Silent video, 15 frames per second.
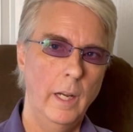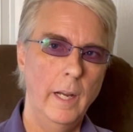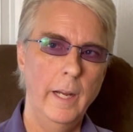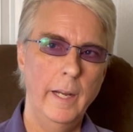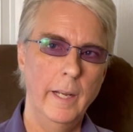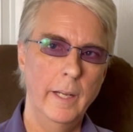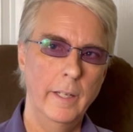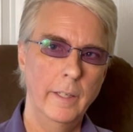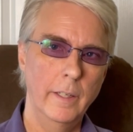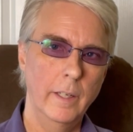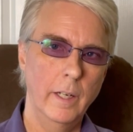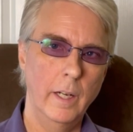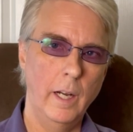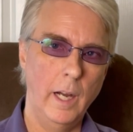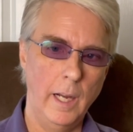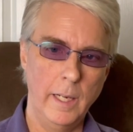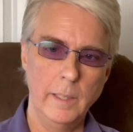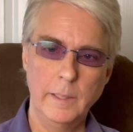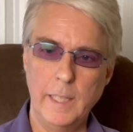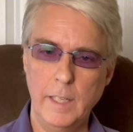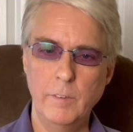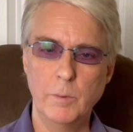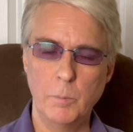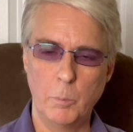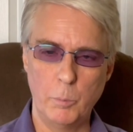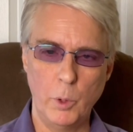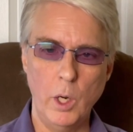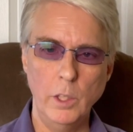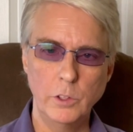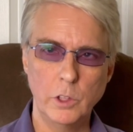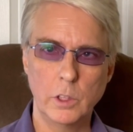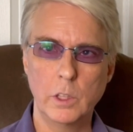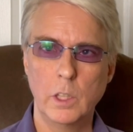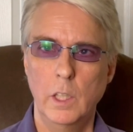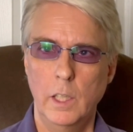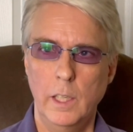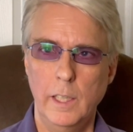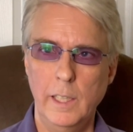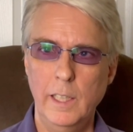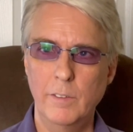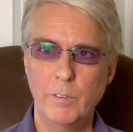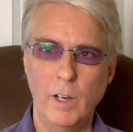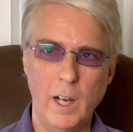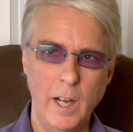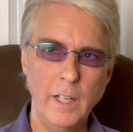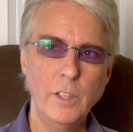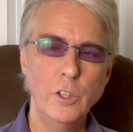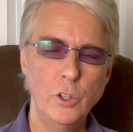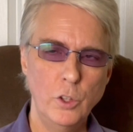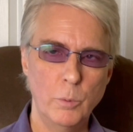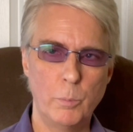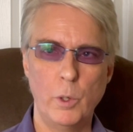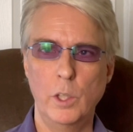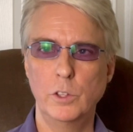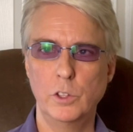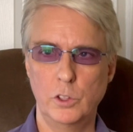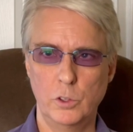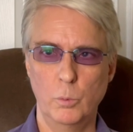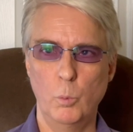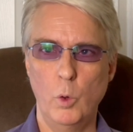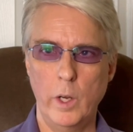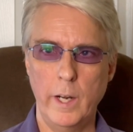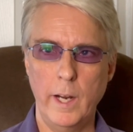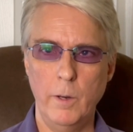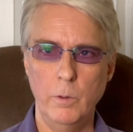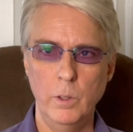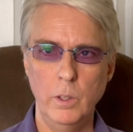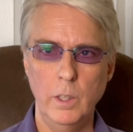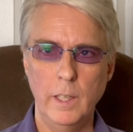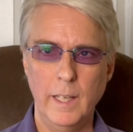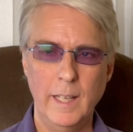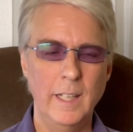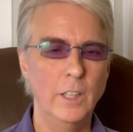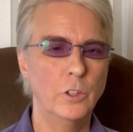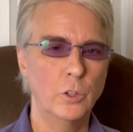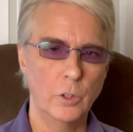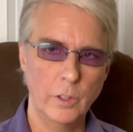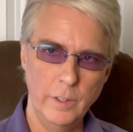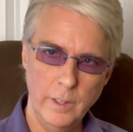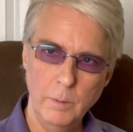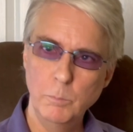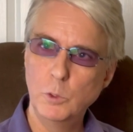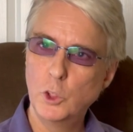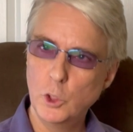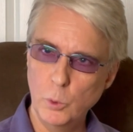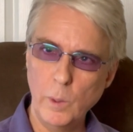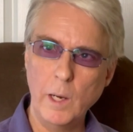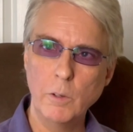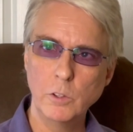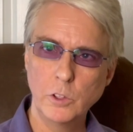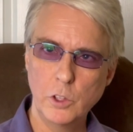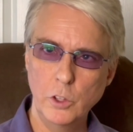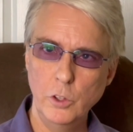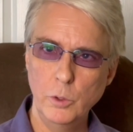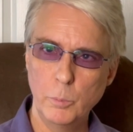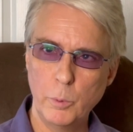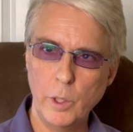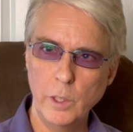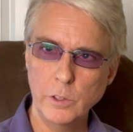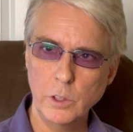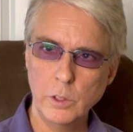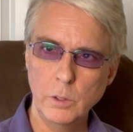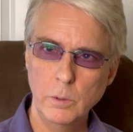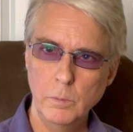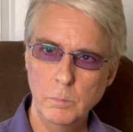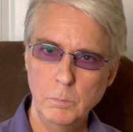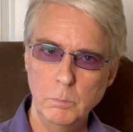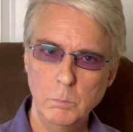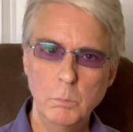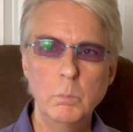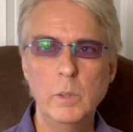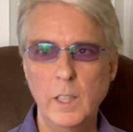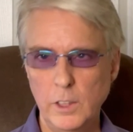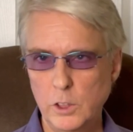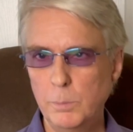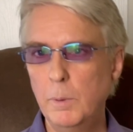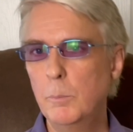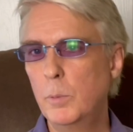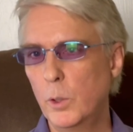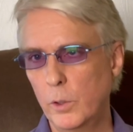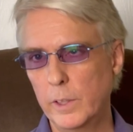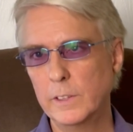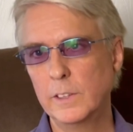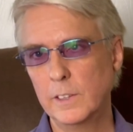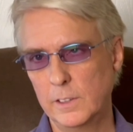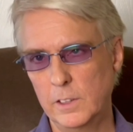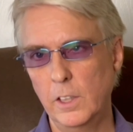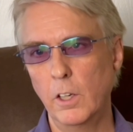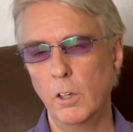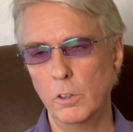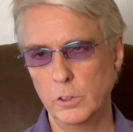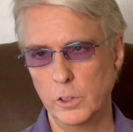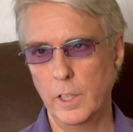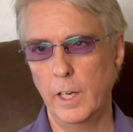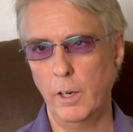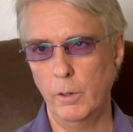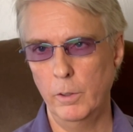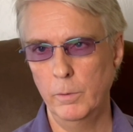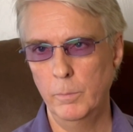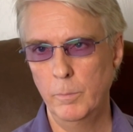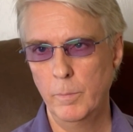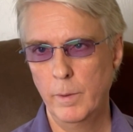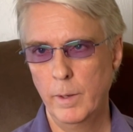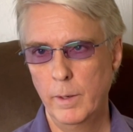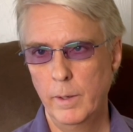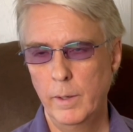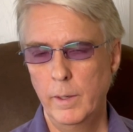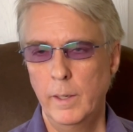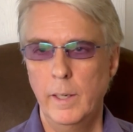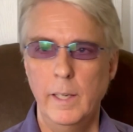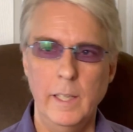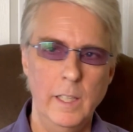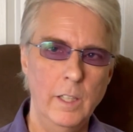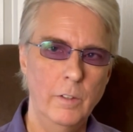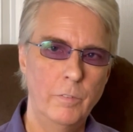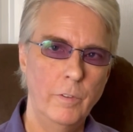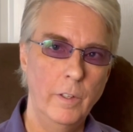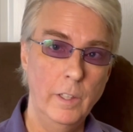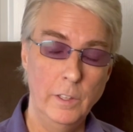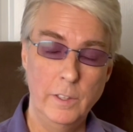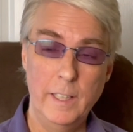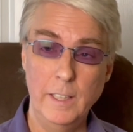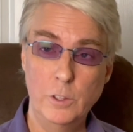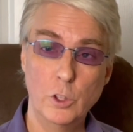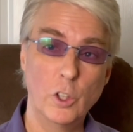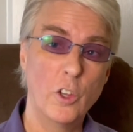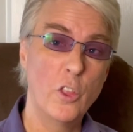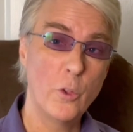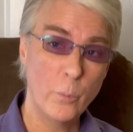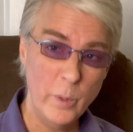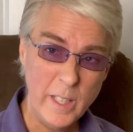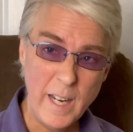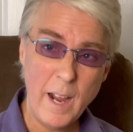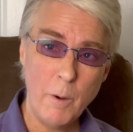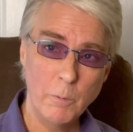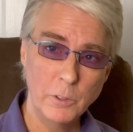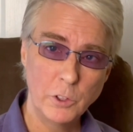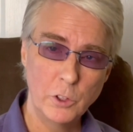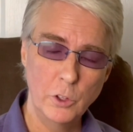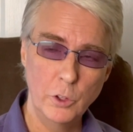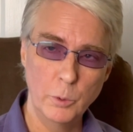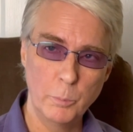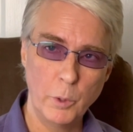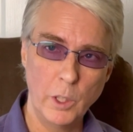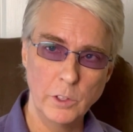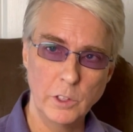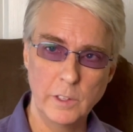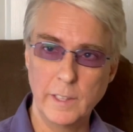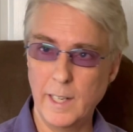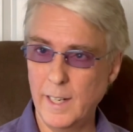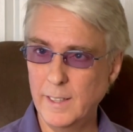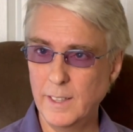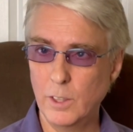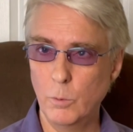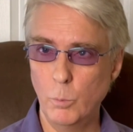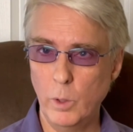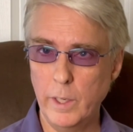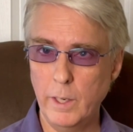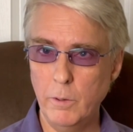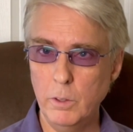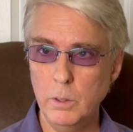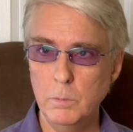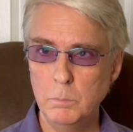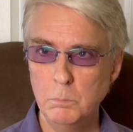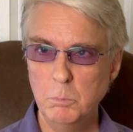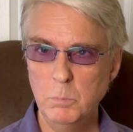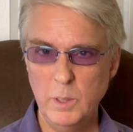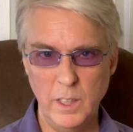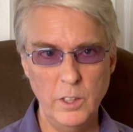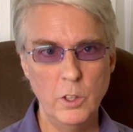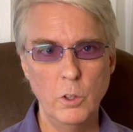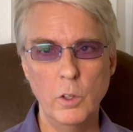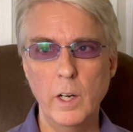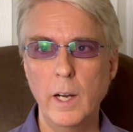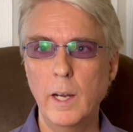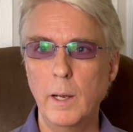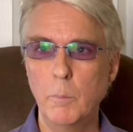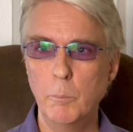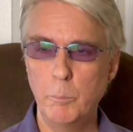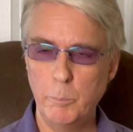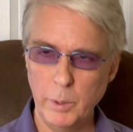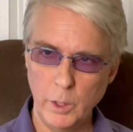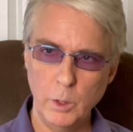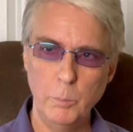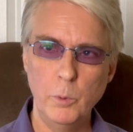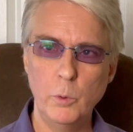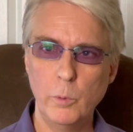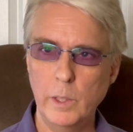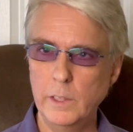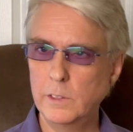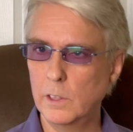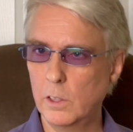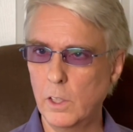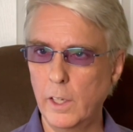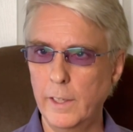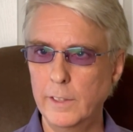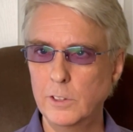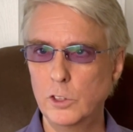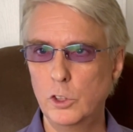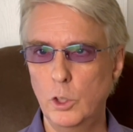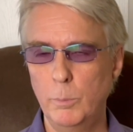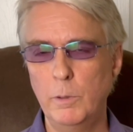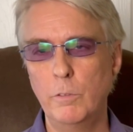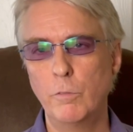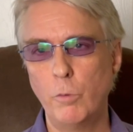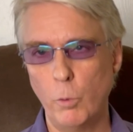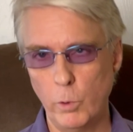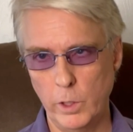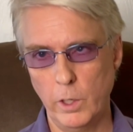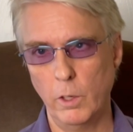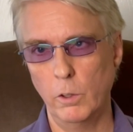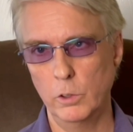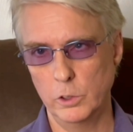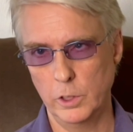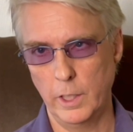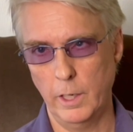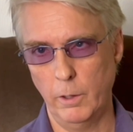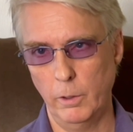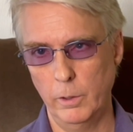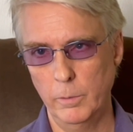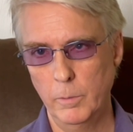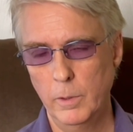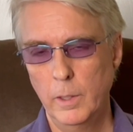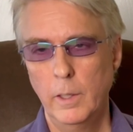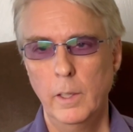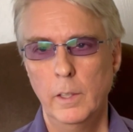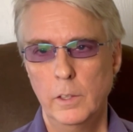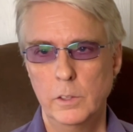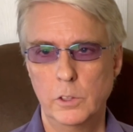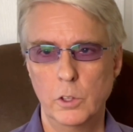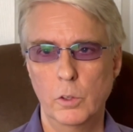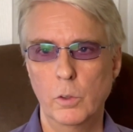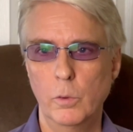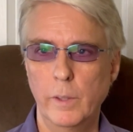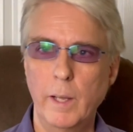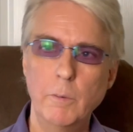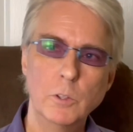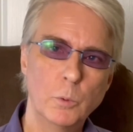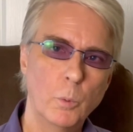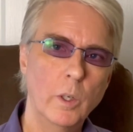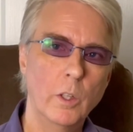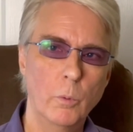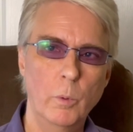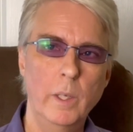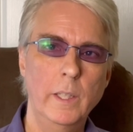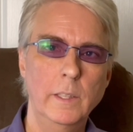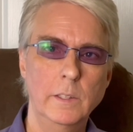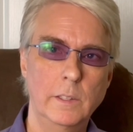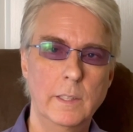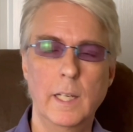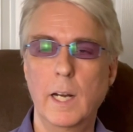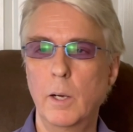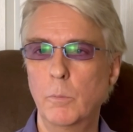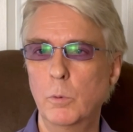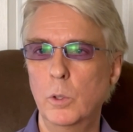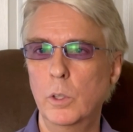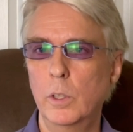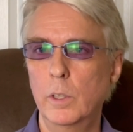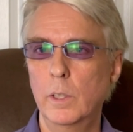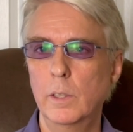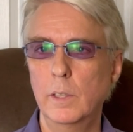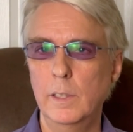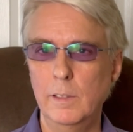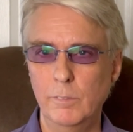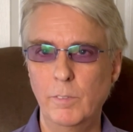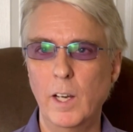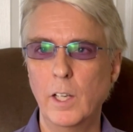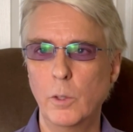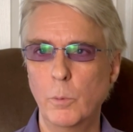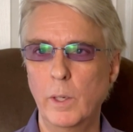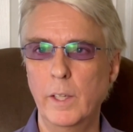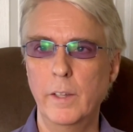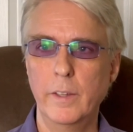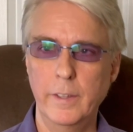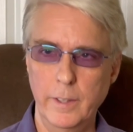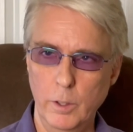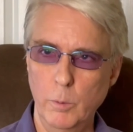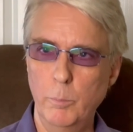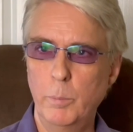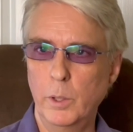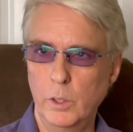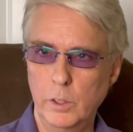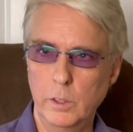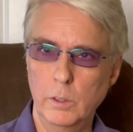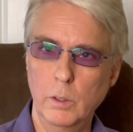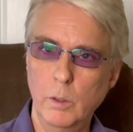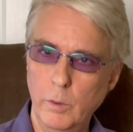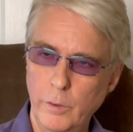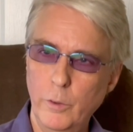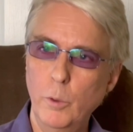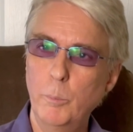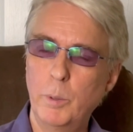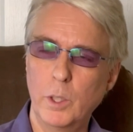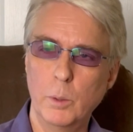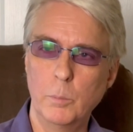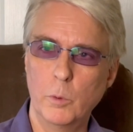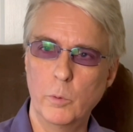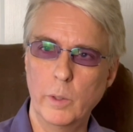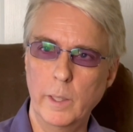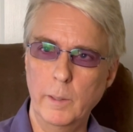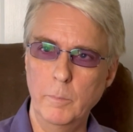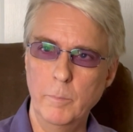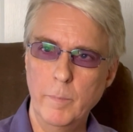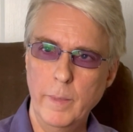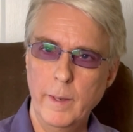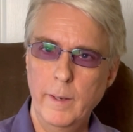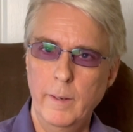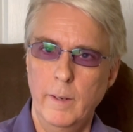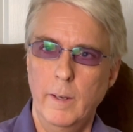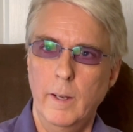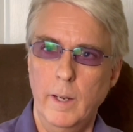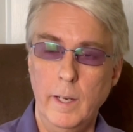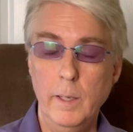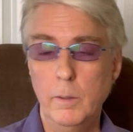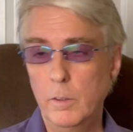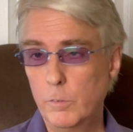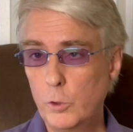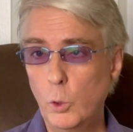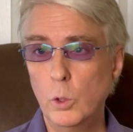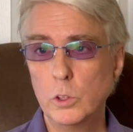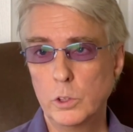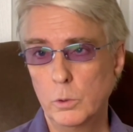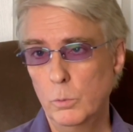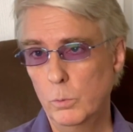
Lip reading: and I gave them a project, if I could do the project in 1 hour and it took them 2 hours to do the project, they should be billed at $60 an hour. If they took 3 hours to do the project that I did in 1 hour, then their billable rate to clients should be $40 an hour. So that was one of the ways that I would evaluate their billable rate. And of course,